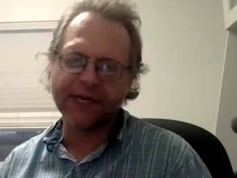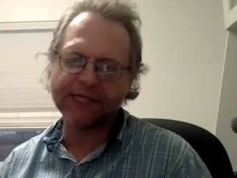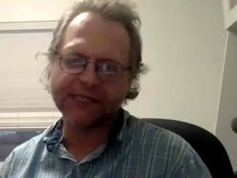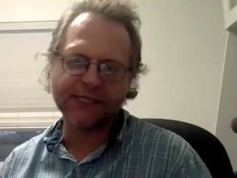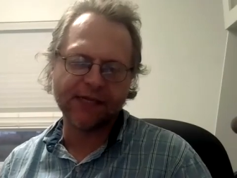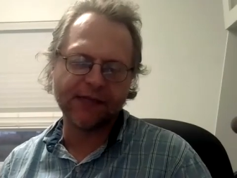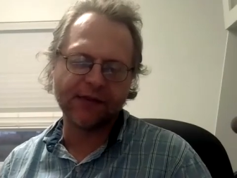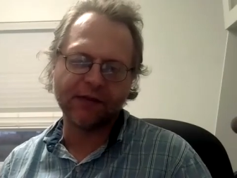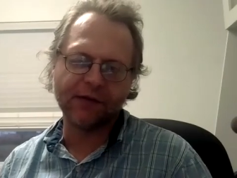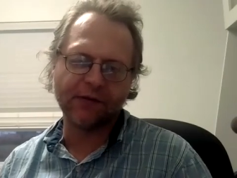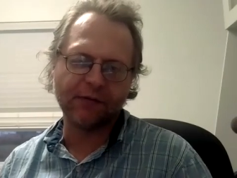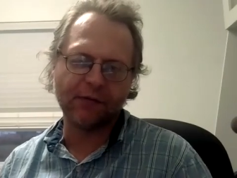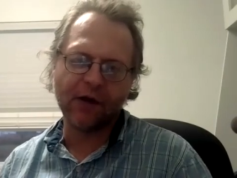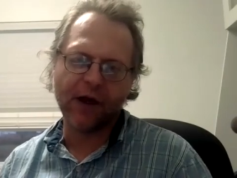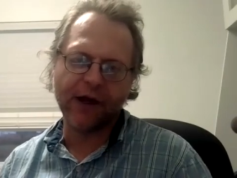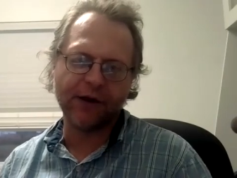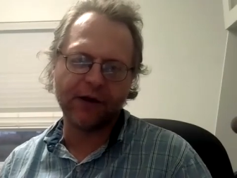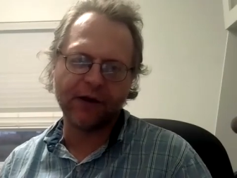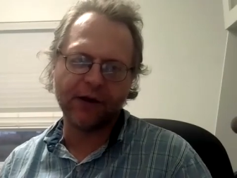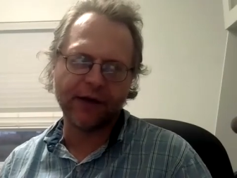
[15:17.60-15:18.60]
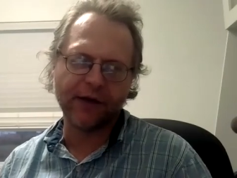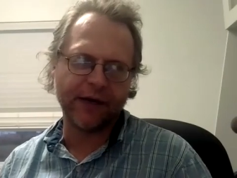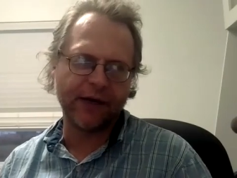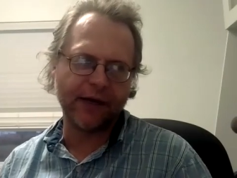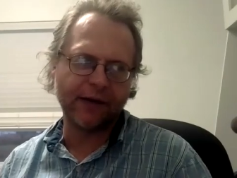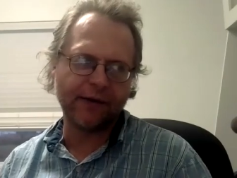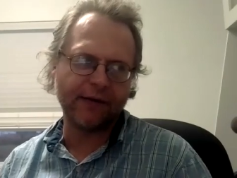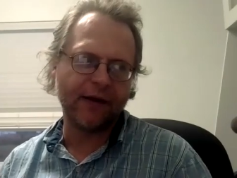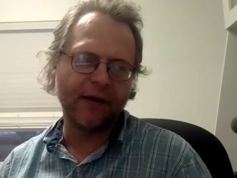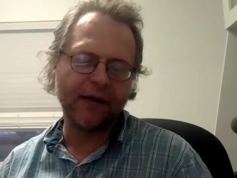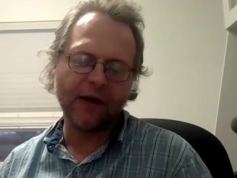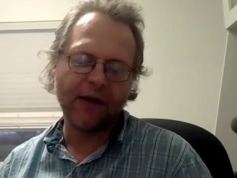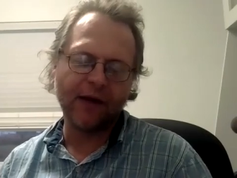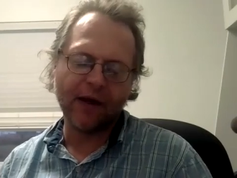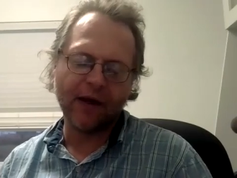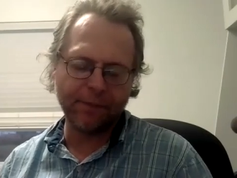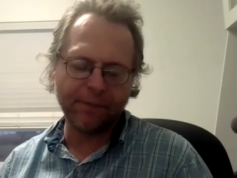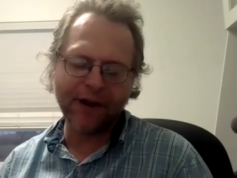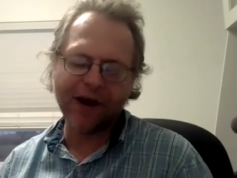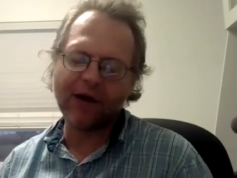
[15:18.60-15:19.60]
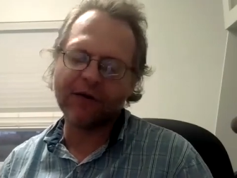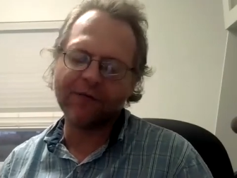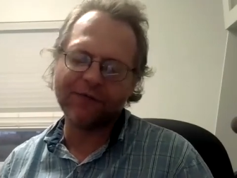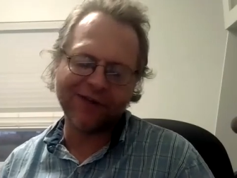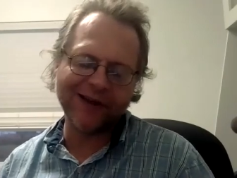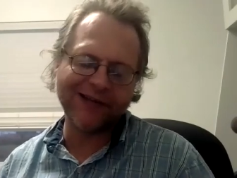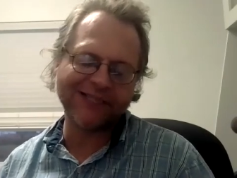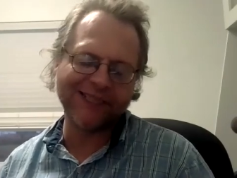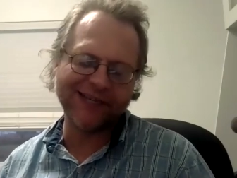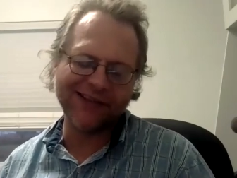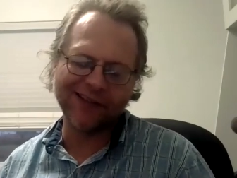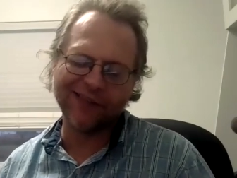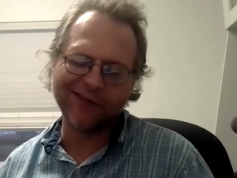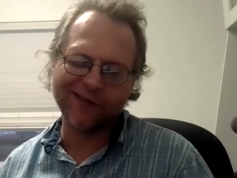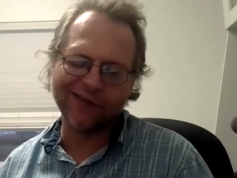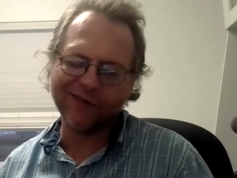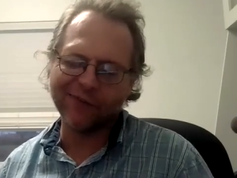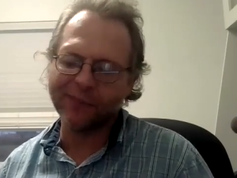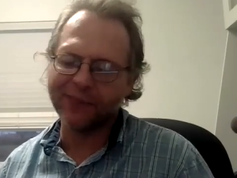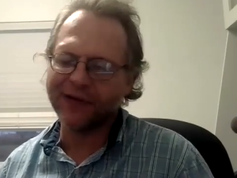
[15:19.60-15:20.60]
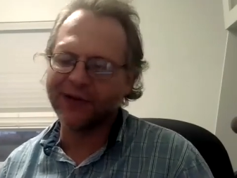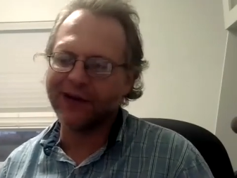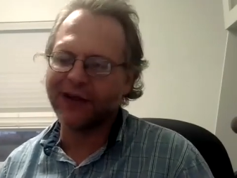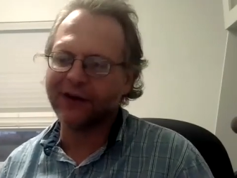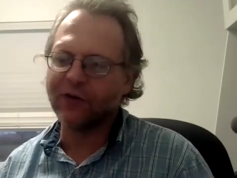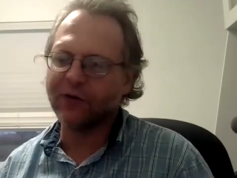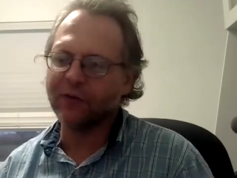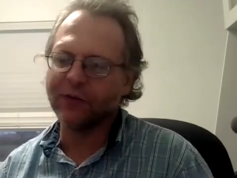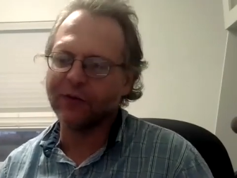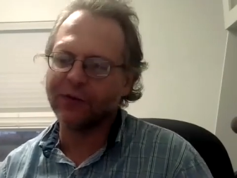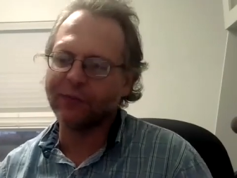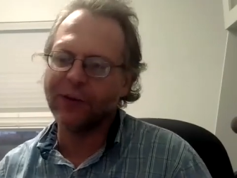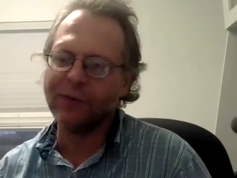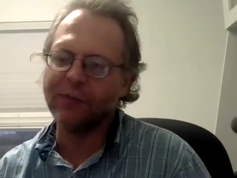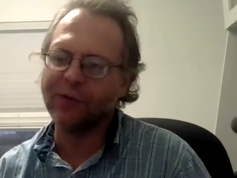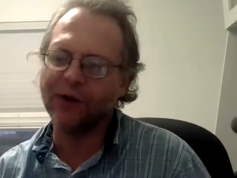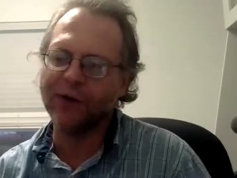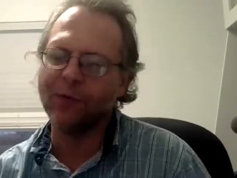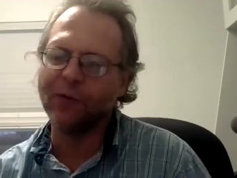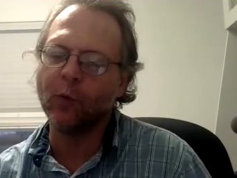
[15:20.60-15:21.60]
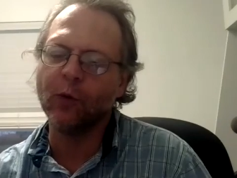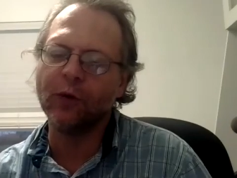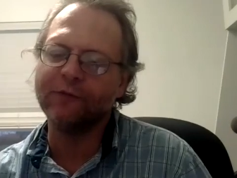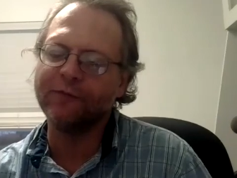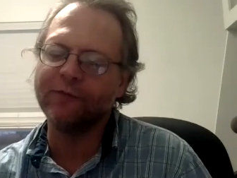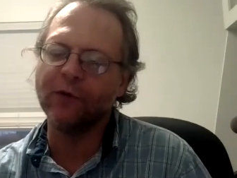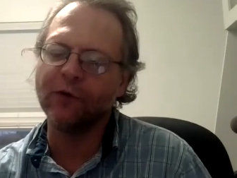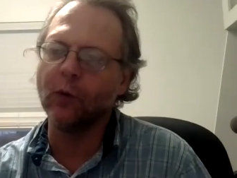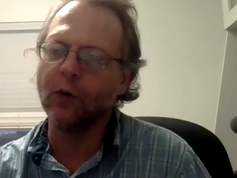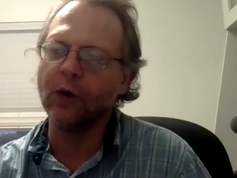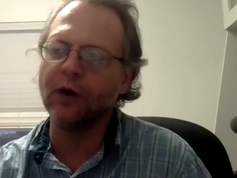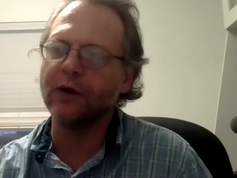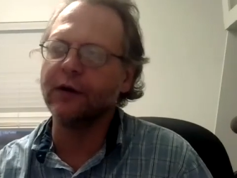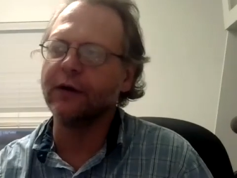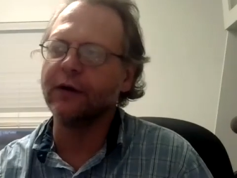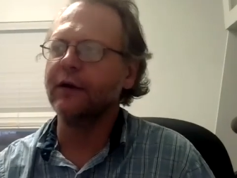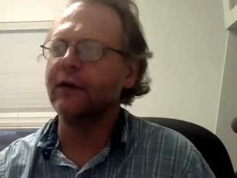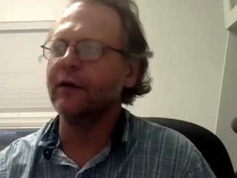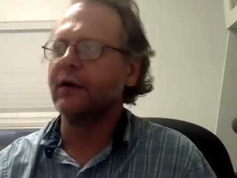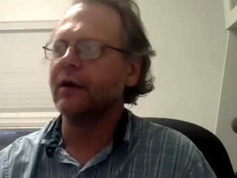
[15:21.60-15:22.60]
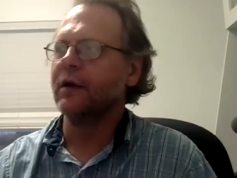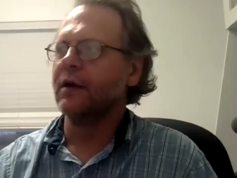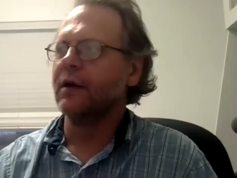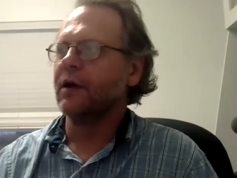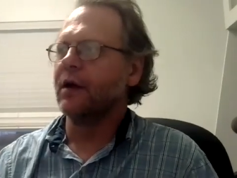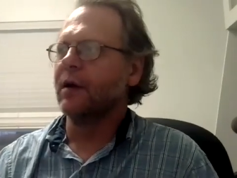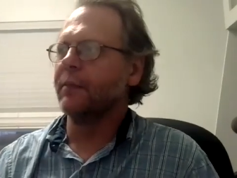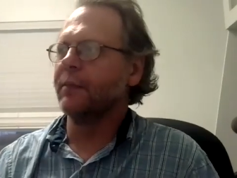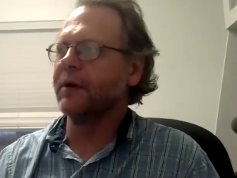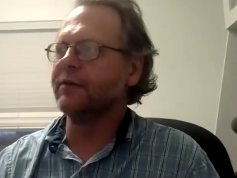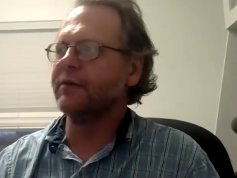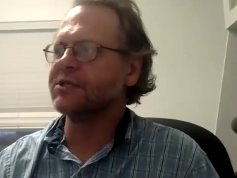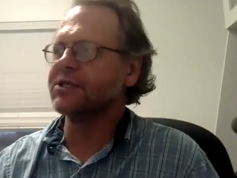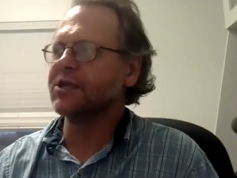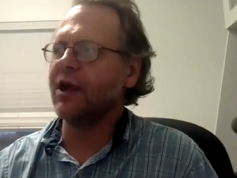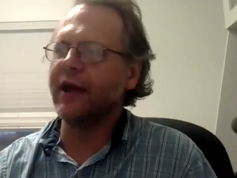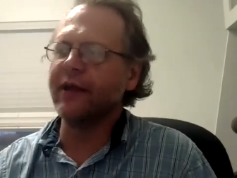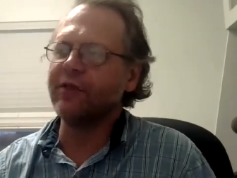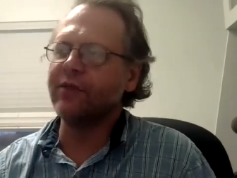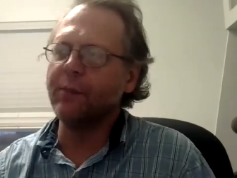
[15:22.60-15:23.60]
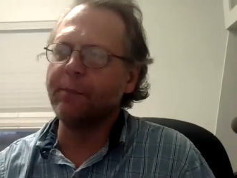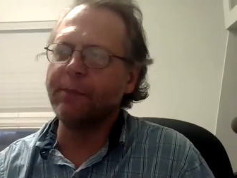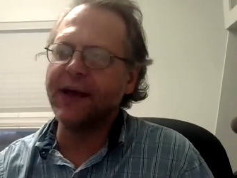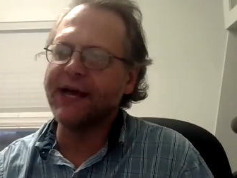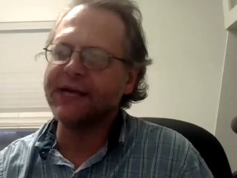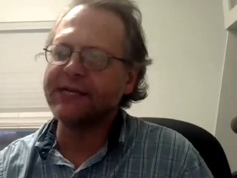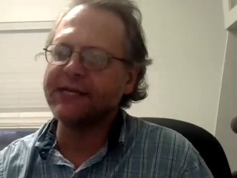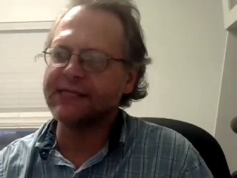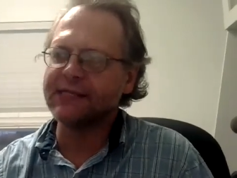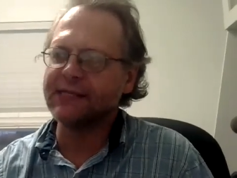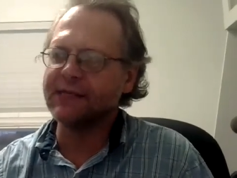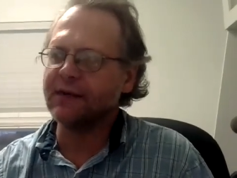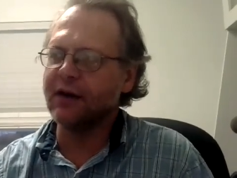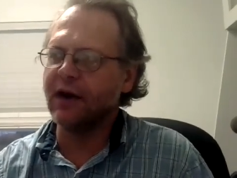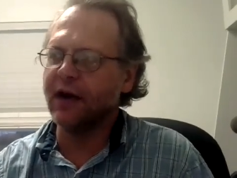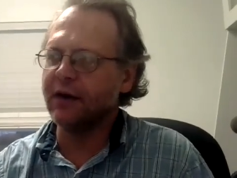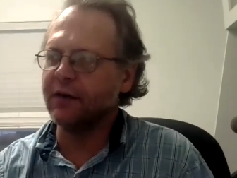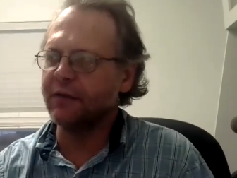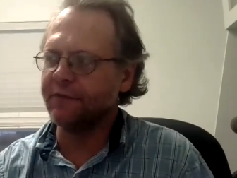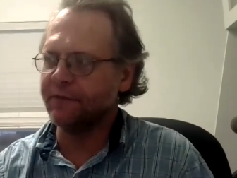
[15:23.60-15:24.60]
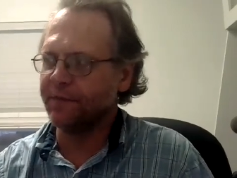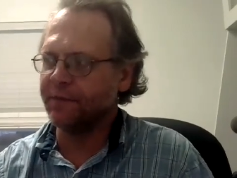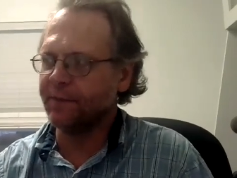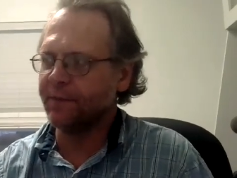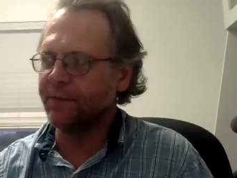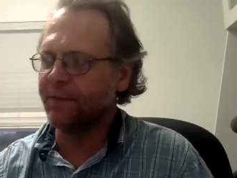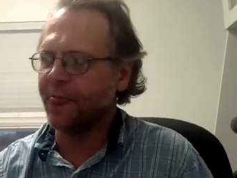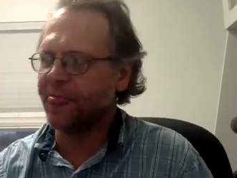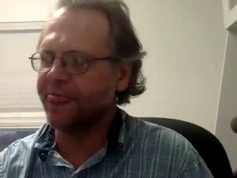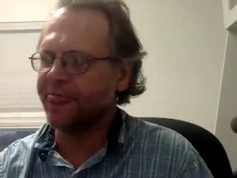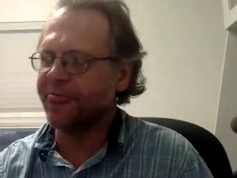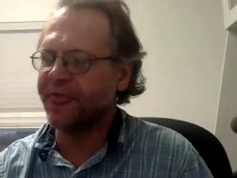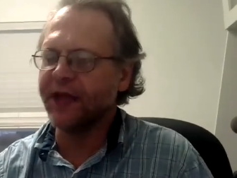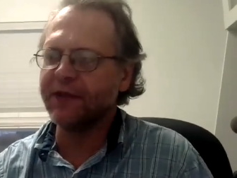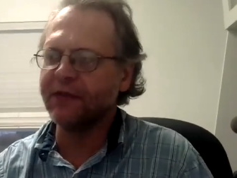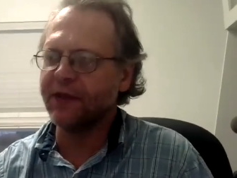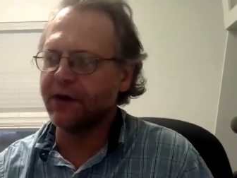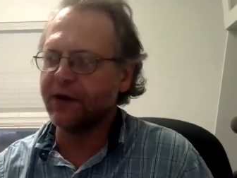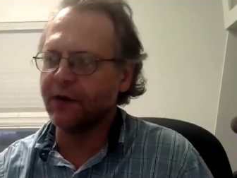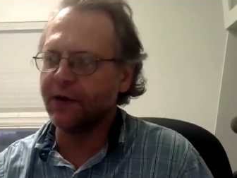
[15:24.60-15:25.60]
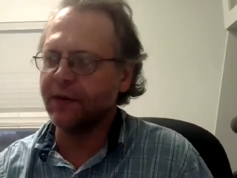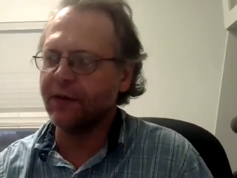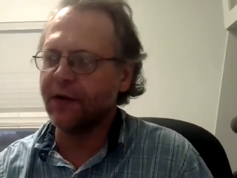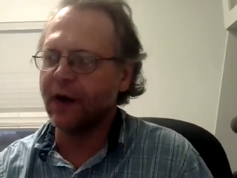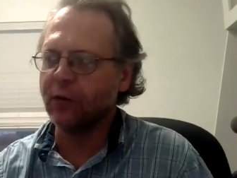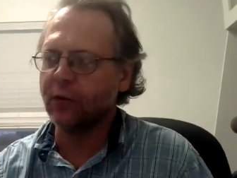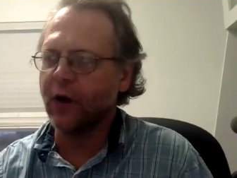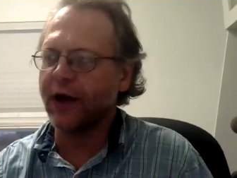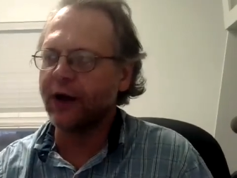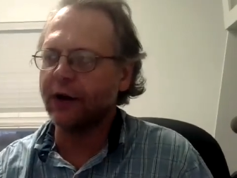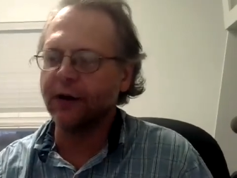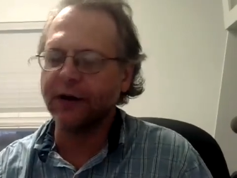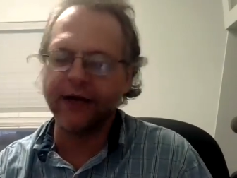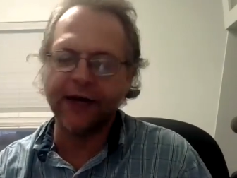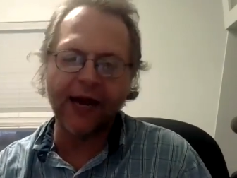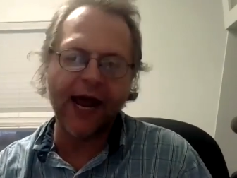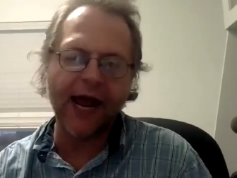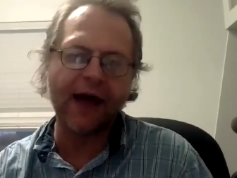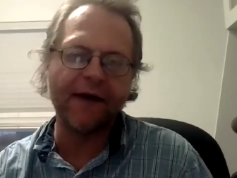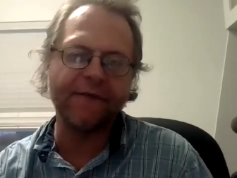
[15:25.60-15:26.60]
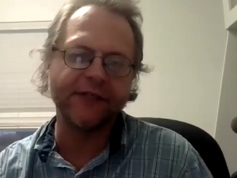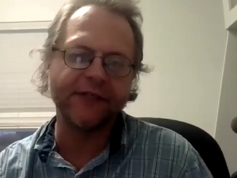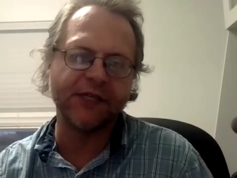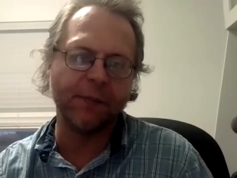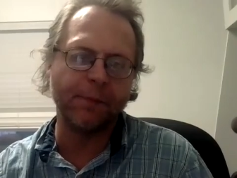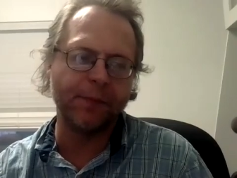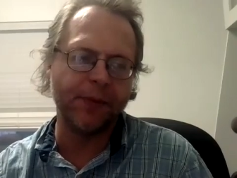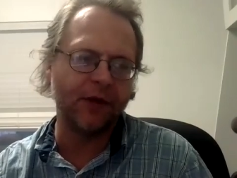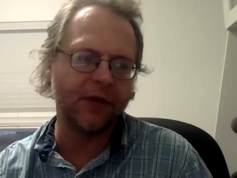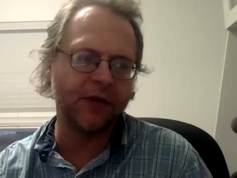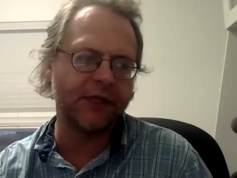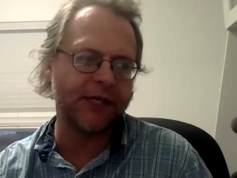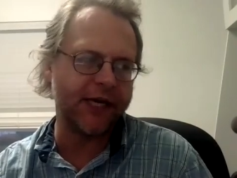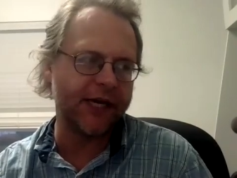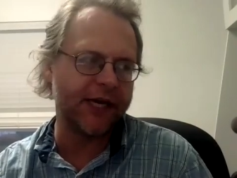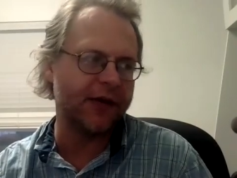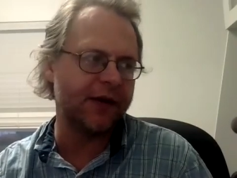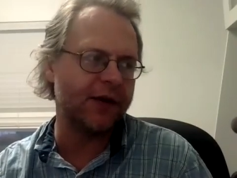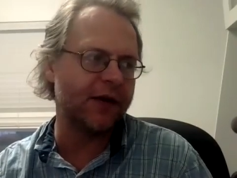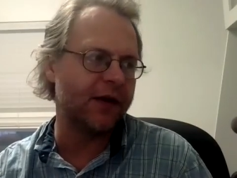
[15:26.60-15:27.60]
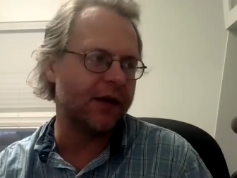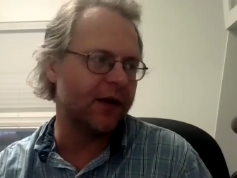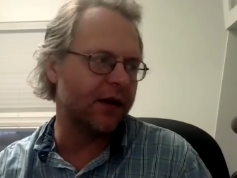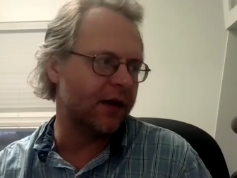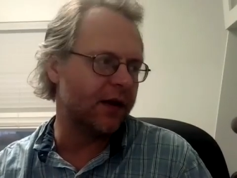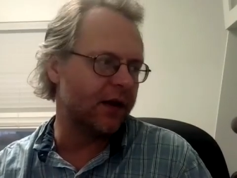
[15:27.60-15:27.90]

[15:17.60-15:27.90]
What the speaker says: best thing that a writer can, I'm paraphrasing a little bit, I don't remember it word for word, but it was like the best kind of thing that a writer can have is a built-in